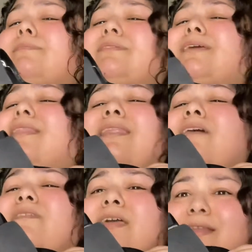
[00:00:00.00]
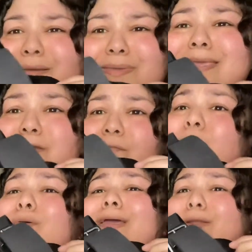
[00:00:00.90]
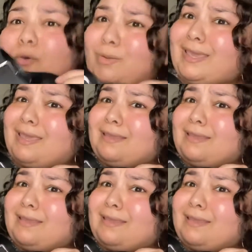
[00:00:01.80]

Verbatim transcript: and I love it. I'm here for it, okay.